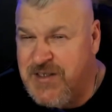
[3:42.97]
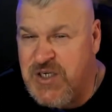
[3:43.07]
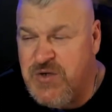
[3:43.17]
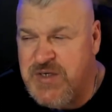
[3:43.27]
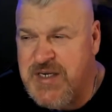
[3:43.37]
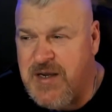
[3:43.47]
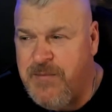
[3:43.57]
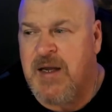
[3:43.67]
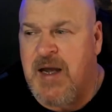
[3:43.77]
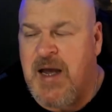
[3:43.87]
Do you see?
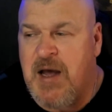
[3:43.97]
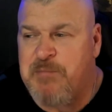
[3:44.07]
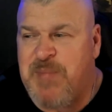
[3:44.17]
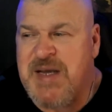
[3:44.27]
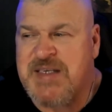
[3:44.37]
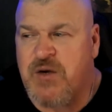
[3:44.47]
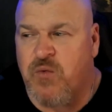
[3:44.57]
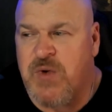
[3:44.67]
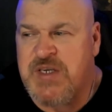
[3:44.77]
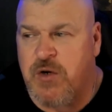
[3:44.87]
uh, basic
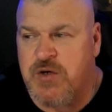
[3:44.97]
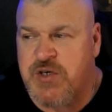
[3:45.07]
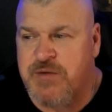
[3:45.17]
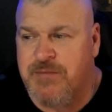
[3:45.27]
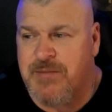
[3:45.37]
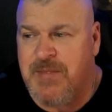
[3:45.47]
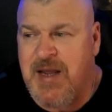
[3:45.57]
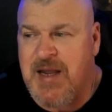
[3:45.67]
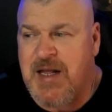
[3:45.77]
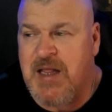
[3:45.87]
research,
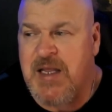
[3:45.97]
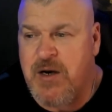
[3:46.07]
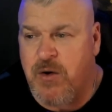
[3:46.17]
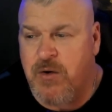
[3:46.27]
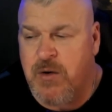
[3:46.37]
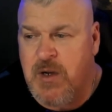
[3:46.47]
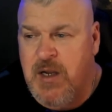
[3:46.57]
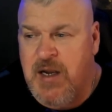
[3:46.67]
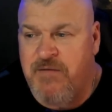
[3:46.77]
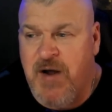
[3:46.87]
a cleaner
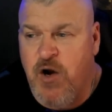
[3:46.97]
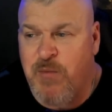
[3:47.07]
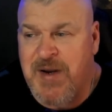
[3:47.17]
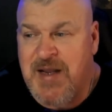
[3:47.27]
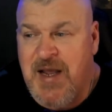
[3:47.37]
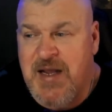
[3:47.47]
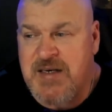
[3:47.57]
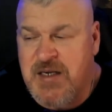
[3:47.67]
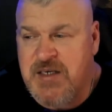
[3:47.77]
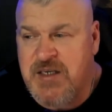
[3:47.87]
environment,
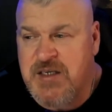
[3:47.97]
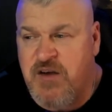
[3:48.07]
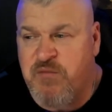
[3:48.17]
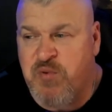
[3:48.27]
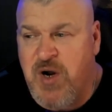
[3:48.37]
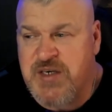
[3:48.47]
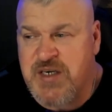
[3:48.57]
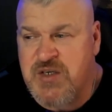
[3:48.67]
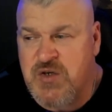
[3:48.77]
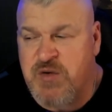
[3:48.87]
and dozens of
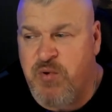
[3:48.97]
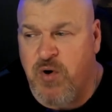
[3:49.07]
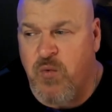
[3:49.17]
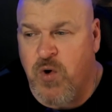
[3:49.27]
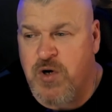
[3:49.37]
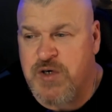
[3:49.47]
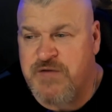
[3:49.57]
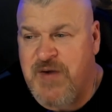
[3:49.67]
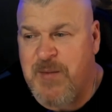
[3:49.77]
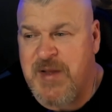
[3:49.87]
projects to support workers,
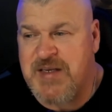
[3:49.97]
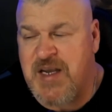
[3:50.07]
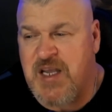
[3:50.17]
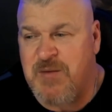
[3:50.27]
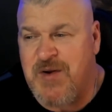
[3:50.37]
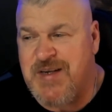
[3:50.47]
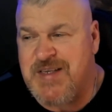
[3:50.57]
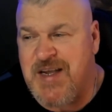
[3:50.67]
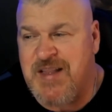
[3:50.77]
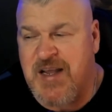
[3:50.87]
families, and
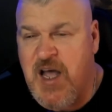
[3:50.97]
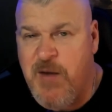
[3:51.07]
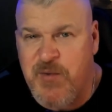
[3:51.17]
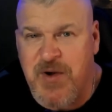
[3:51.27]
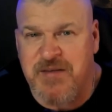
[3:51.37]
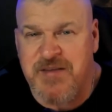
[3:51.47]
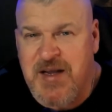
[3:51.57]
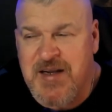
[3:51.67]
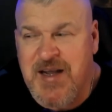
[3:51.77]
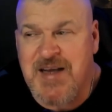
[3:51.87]
communities in the Commonwealth.
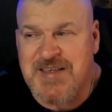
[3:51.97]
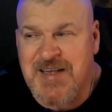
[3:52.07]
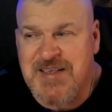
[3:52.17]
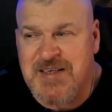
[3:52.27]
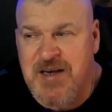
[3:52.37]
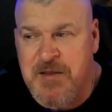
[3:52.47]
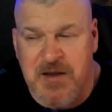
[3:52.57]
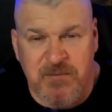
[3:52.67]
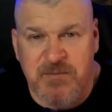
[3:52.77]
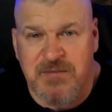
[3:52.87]
Guys, that's
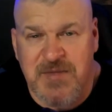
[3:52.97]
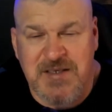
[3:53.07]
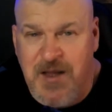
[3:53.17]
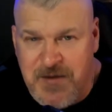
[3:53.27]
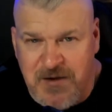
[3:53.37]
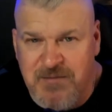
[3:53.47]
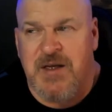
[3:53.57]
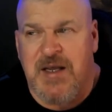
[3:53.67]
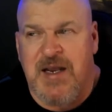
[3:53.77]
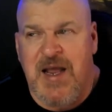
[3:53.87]
nothing. That's nothing.
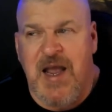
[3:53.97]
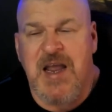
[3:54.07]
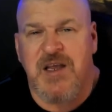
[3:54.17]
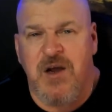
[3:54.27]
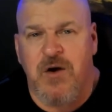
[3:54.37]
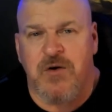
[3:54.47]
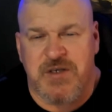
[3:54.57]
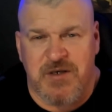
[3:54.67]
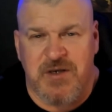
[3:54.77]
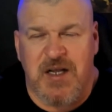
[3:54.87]
In eight
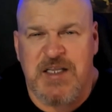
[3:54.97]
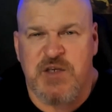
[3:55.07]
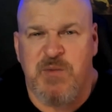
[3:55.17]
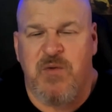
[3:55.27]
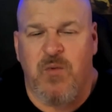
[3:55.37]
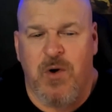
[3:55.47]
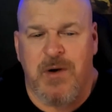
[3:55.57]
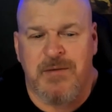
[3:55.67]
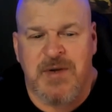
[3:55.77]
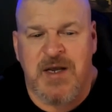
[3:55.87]
years, Elizabeth
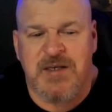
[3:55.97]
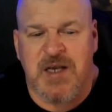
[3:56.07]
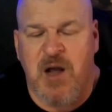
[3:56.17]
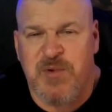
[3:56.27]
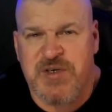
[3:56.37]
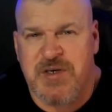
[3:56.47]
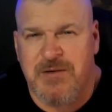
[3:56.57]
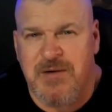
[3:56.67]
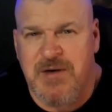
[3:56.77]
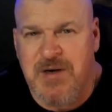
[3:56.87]
Warren has accomplished
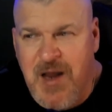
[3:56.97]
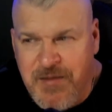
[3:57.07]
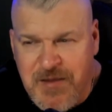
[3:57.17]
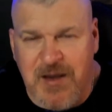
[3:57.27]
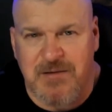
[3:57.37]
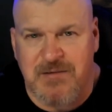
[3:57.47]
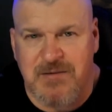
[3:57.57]
nothing.